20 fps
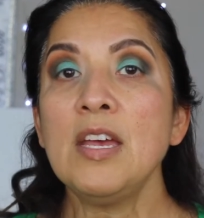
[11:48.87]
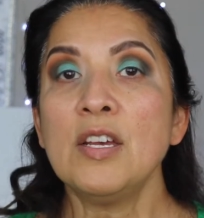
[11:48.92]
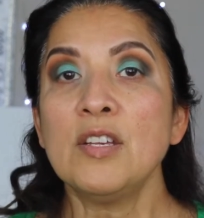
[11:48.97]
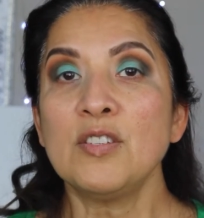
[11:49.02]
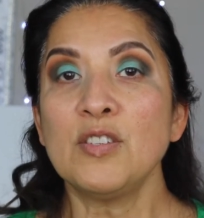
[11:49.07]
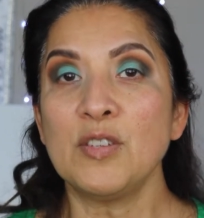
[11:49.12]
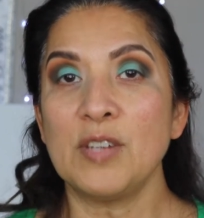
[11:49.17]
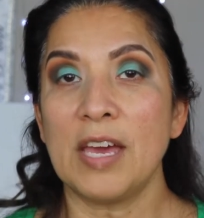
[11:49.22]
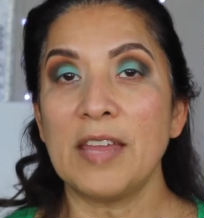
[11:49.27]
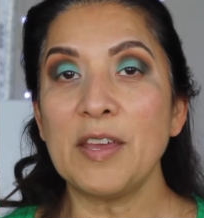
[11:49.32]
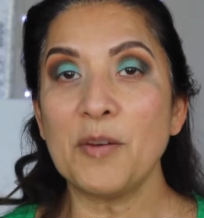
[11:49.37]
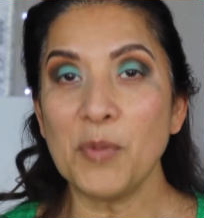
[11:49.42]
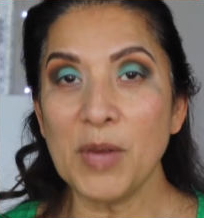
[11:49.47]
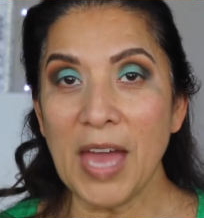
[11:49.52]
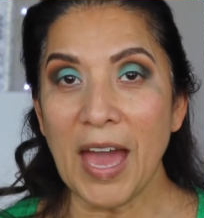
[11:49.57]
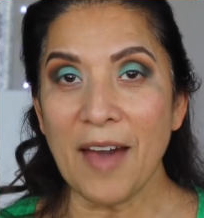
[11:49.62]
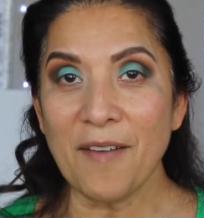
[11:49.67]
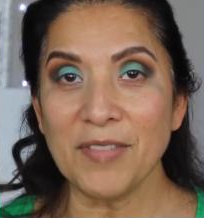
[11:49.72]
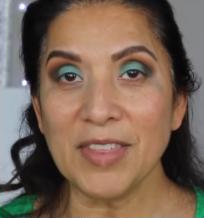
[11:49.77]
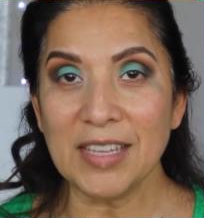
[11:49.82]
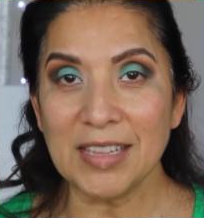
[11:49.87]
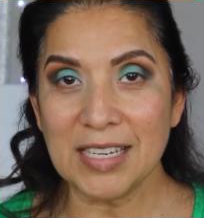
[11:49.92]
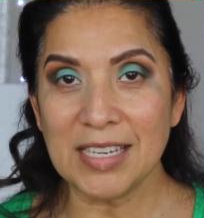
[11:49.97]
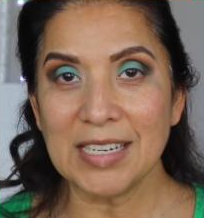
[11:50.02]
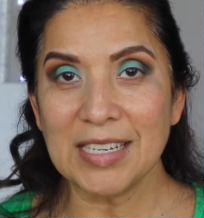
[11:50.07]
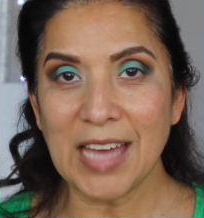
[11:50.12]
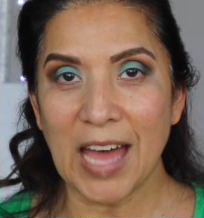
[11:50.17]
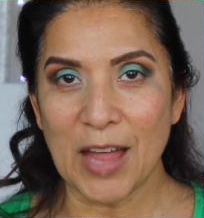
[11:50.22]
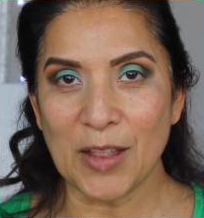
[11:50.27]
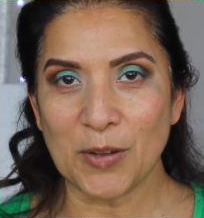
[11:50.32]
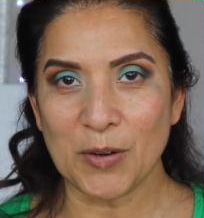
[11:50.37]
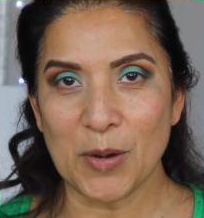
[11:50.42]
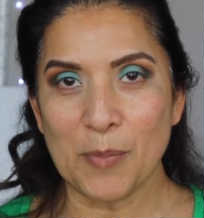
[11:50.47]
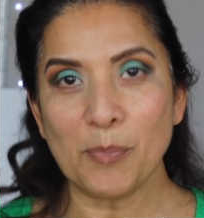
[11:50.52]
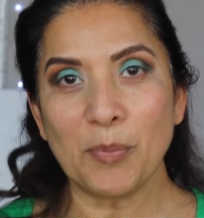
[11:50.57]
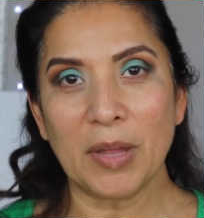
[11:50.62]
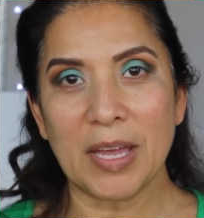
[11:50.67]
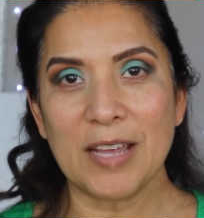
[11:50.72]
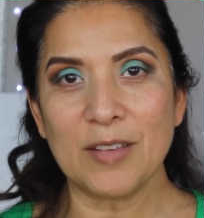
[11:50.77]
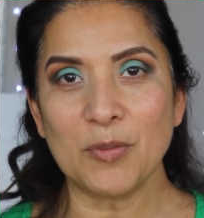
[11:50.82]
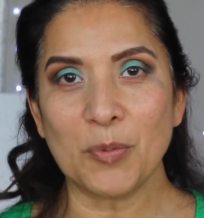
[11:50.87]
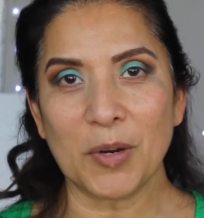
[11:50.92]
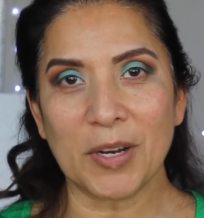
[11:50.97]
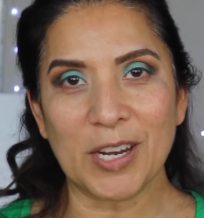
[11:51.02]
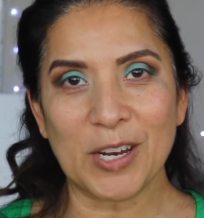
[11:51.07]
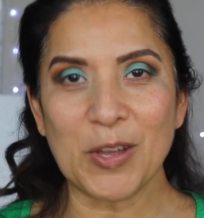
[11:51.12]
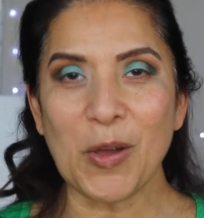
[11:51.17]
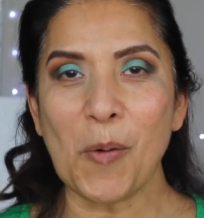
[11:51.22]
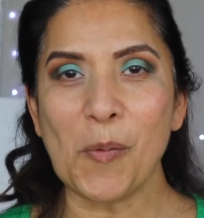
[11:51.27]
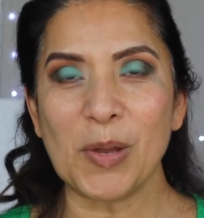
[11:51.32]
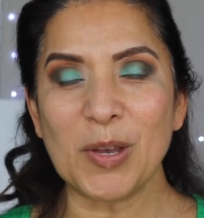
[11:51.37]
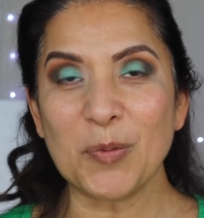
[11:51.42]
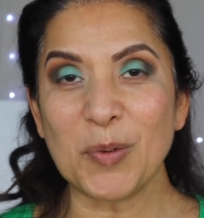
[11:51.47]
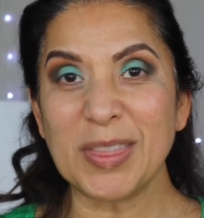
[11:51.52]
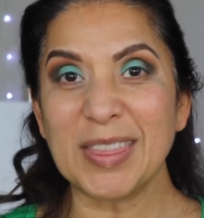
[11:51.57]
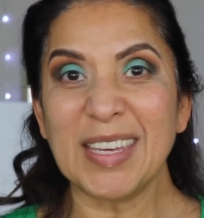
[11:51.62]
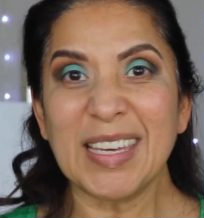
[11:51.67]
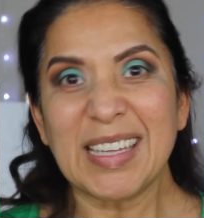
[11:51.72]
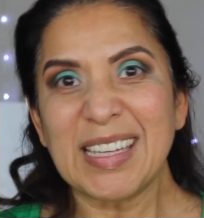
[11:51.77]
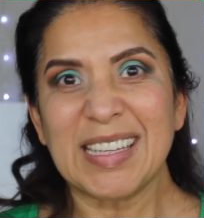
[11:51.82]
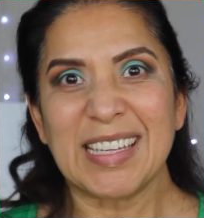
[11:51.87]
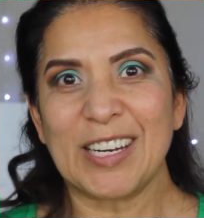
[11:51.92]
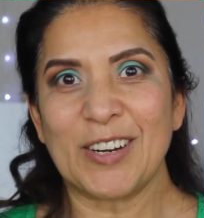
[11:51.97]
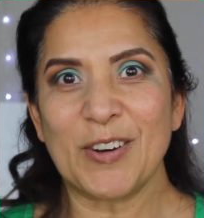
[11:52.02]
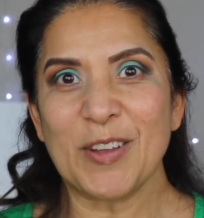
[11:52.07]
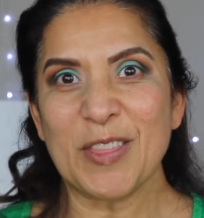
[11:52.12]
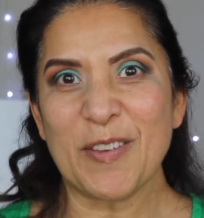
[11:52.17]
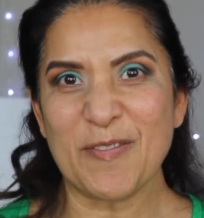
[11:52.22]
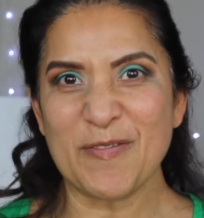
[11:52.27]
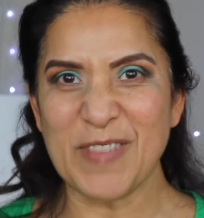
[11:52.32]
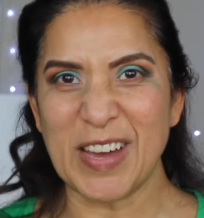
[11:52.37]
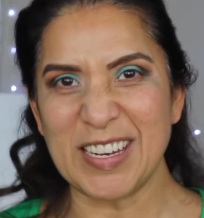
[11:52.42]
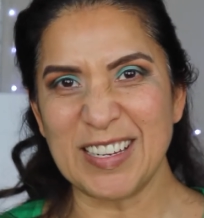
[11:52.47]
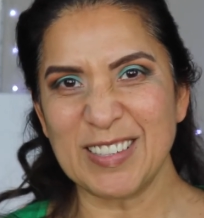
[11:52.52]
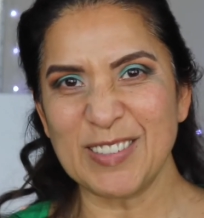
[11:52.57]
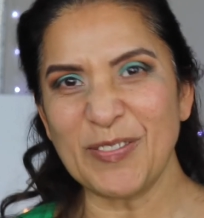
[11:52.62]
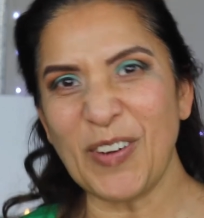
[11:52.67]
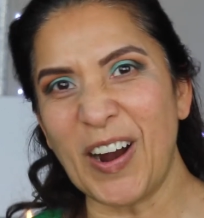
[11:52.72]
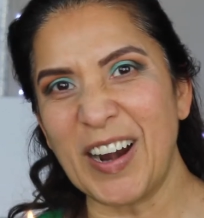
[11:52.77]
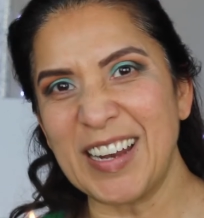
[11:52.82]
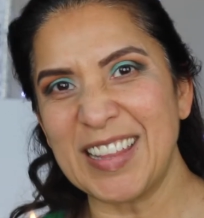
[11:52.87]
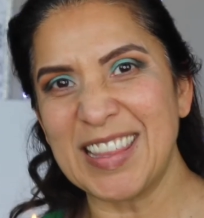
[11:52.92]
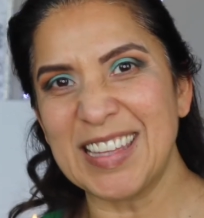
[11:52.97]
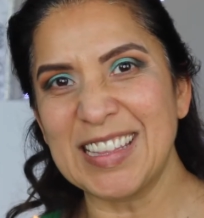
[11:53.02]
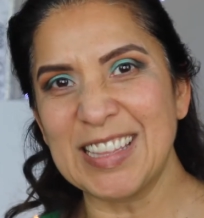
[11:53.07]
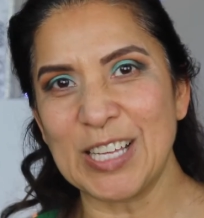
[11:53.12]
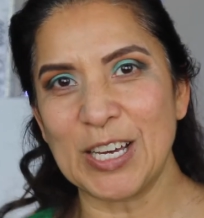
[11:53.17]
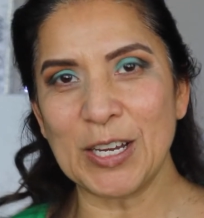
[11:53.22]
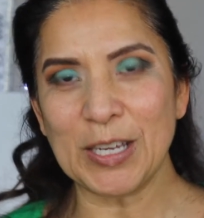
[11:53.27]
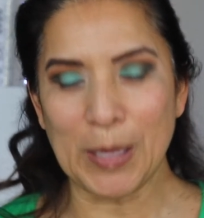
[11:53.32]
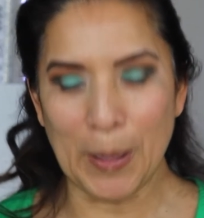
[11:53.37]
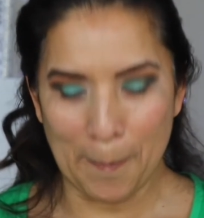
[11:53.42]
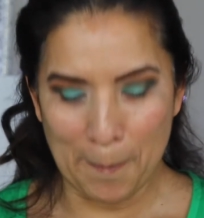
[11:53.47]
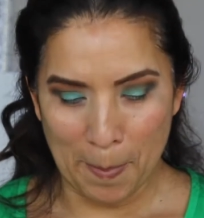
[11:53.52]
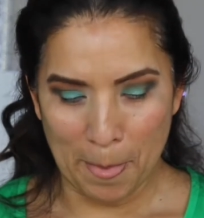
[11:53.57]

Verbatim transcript: So now that we have the lid color in place, we're gonna go in with the glitter, the funnest part of the look.